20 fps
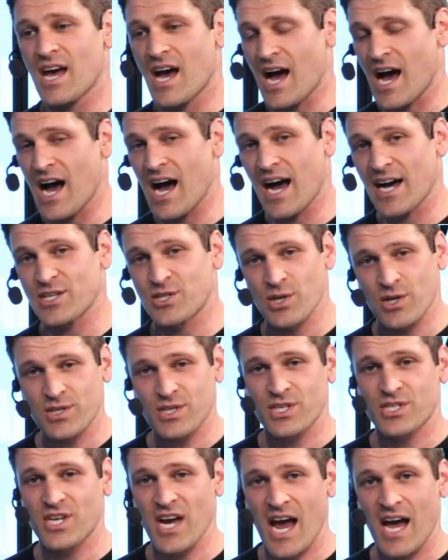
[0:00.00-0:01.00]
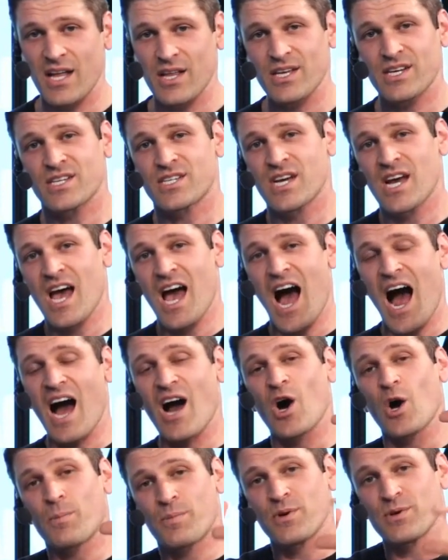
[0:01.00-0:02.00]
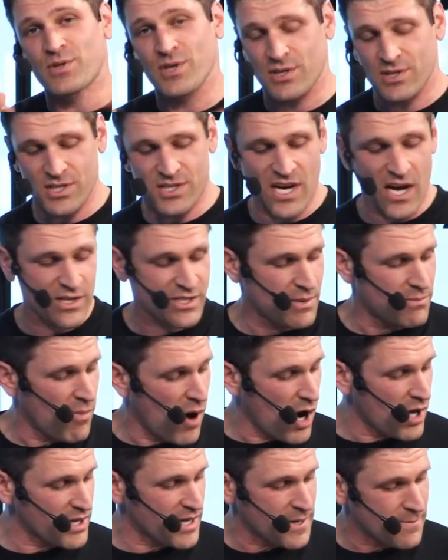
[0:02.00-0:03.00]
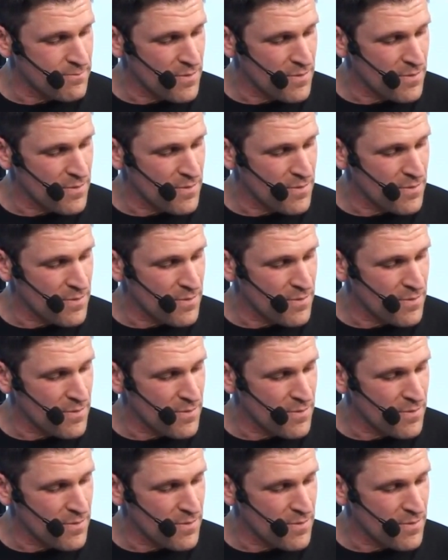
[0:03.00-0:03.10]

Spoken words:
I took the challenge. I hope you took the challenge. And Molly,